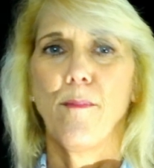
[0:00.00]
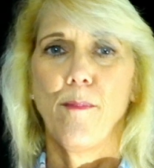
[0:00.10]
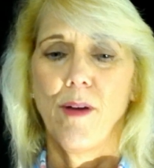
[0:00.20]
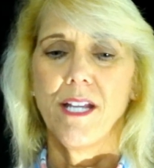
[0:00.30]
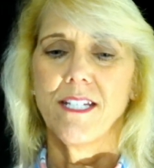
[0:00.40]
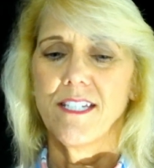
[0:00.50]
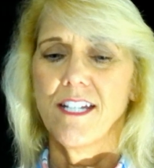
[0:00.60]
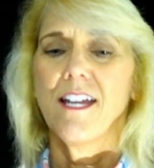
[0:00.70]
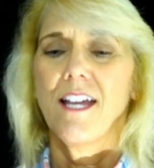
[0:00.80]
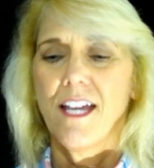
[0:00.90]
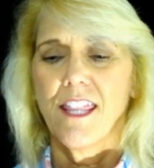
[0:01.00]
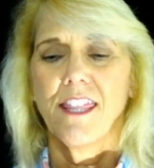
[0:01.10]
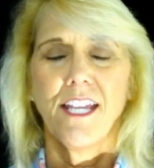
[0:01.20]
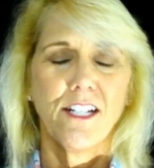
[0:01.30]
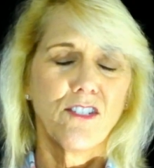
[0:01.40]
but
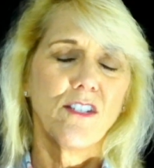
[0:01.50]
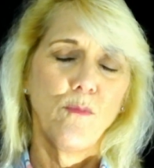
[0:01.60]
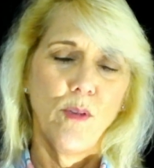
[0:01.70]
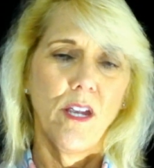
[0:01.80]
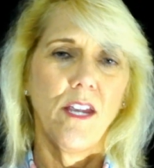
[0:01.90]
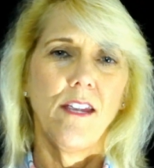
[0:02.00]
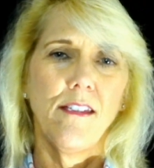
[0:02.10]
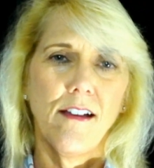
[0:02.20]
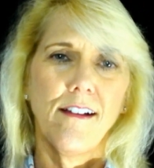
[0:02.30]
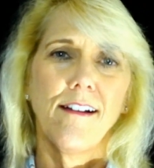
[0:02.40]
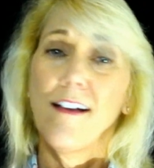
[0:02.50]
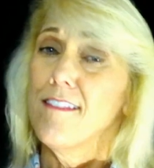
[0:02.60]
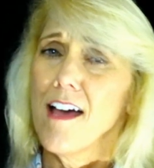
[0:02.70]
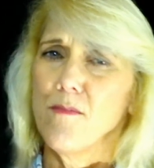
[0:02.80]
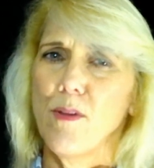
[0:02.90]
things could be a
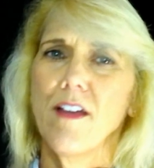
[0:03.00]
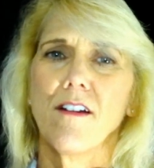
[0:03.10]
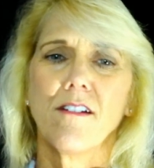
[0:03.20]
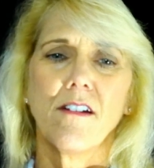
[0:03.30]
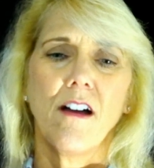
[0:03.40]
lot better.